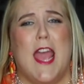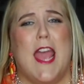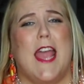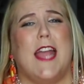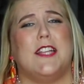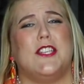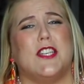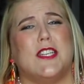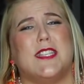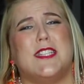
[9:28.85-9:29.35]

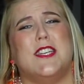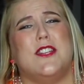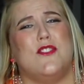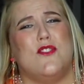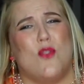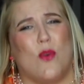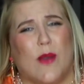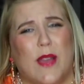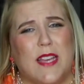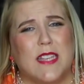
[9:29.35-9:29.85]
It just
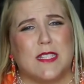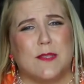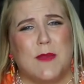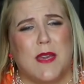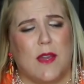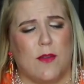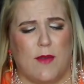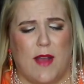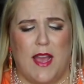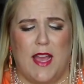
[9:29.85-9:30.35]
annoys
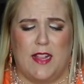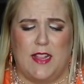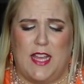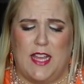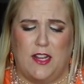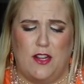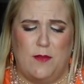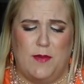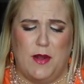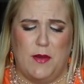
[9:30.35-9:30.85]
me, right?
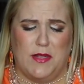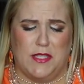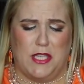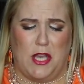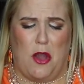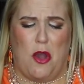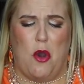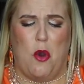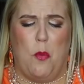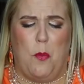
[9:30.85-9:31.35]
Like, nobody wants
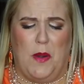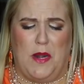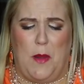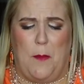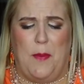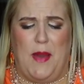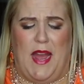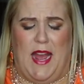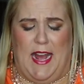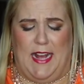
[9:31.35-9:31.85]
to open a
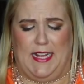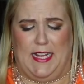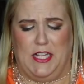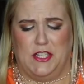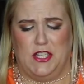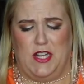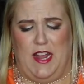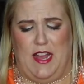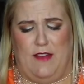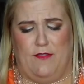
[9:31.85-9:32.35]

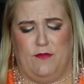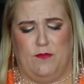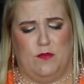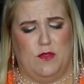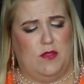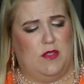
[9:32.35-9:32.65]
package and have